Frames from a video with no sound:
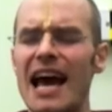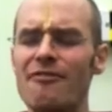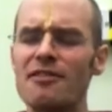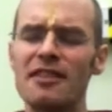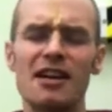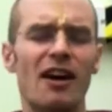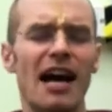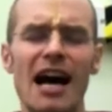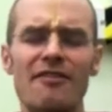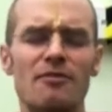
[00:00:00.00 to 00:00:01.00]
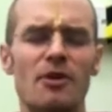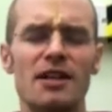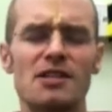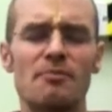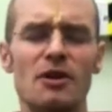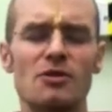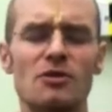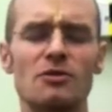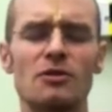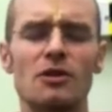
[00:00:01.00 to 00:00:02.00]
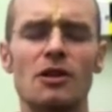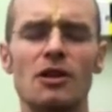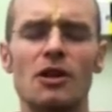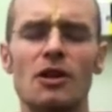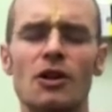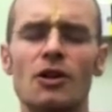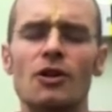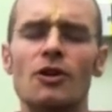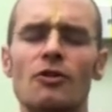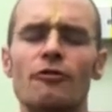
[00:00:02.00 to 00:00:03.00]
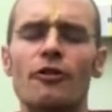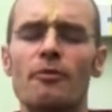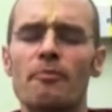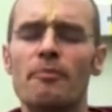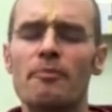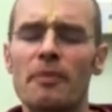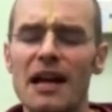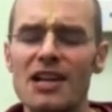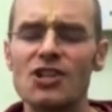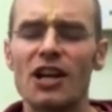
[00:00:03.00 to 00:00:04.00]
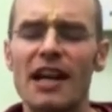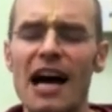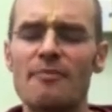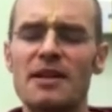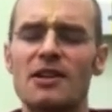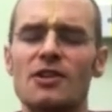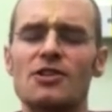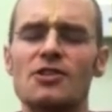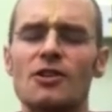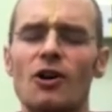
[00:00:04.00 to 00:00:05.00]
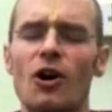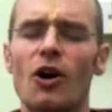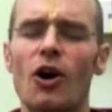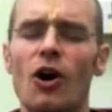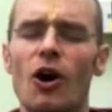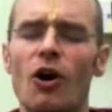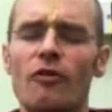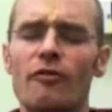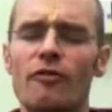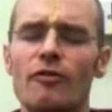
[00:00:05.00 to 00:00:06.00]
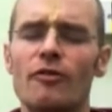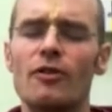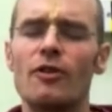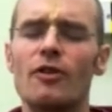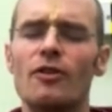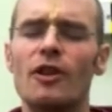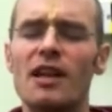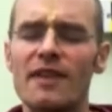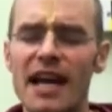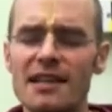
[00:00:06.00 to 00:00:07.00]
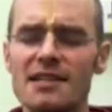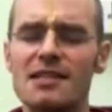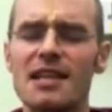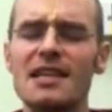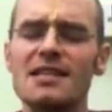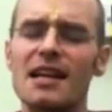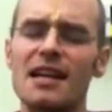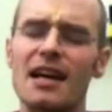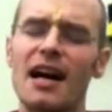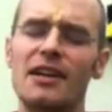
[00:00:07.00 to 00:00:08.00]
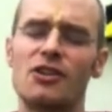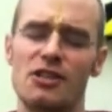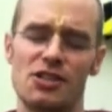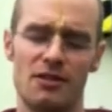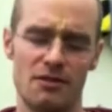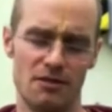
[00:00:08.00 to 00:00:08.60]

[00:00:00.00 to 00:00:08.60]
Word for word: everything I have at my disposal for the pleasure and happiness of the living entities and Krishna.